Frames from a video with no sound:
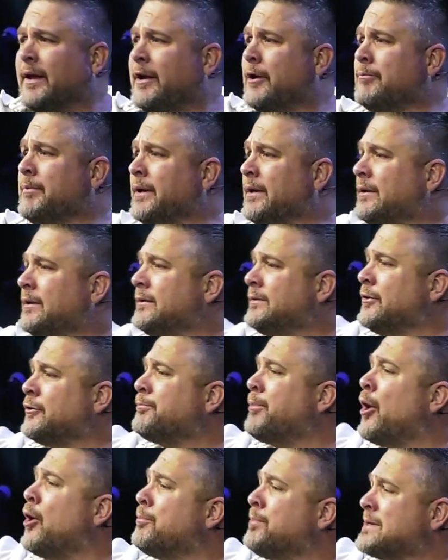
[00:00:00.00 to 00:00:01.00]
Hear me.
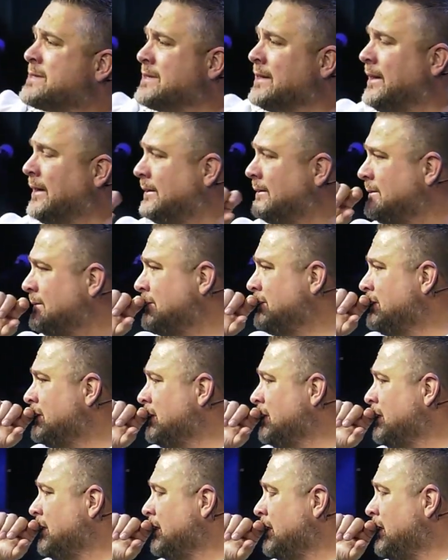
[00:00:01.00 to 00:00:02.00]
There's purpose in it.
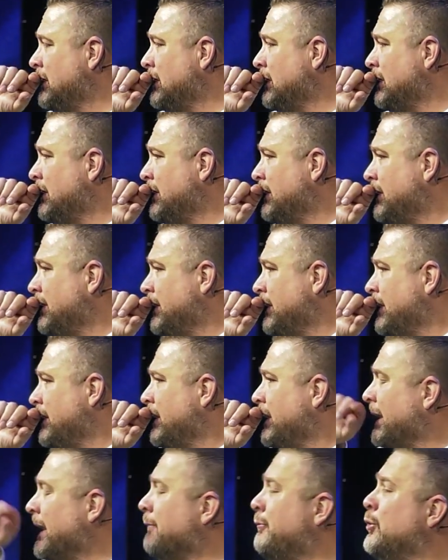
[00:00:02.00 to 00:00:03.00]

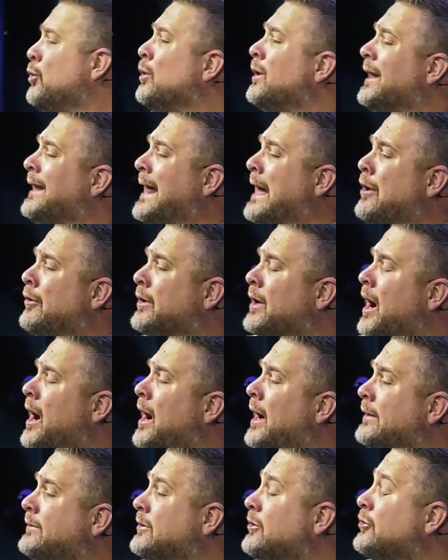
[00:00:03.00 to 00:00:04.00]
And if you'll allow
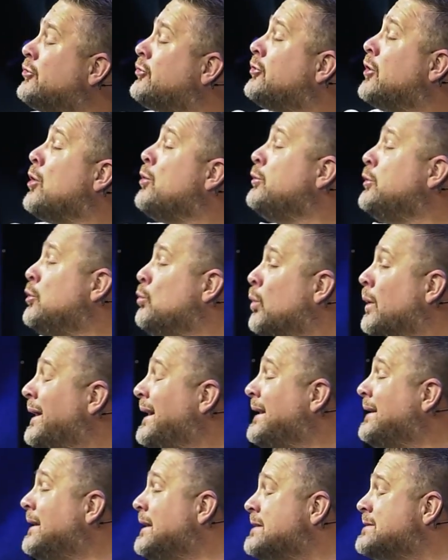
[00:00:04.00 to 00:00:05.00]
God to show you
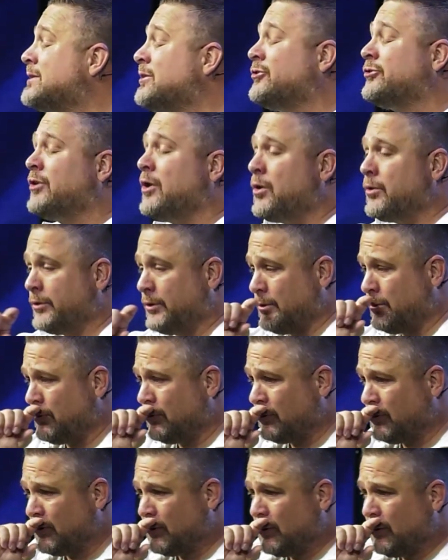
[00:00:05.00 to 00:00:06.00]
what He needs to show you,
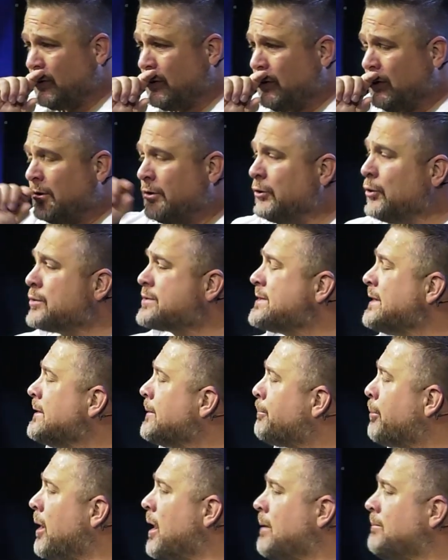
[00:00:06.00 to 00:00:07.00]
you'll see
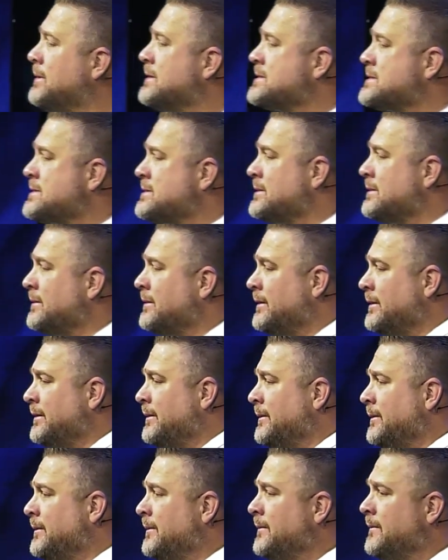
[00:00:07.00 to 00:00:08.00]
the promise.
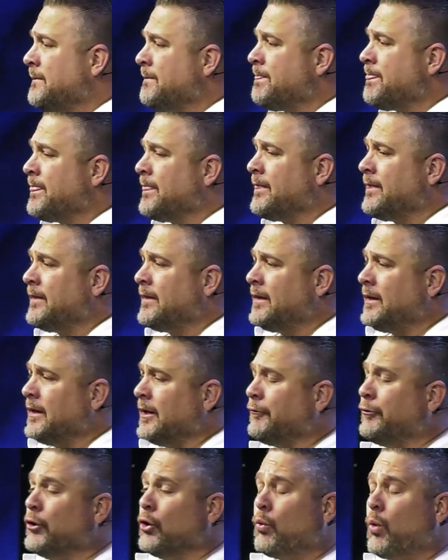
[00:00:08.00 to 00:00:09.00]

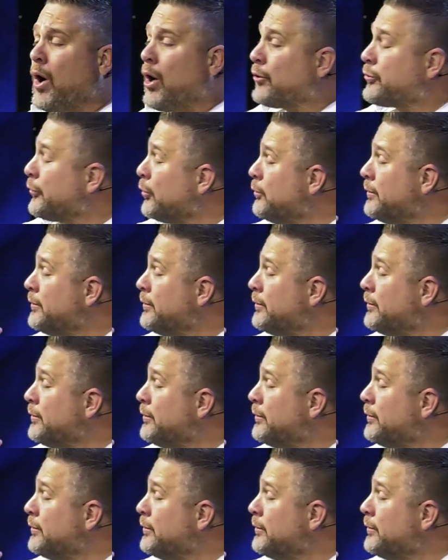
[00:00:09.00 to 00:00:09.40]
If you'll walk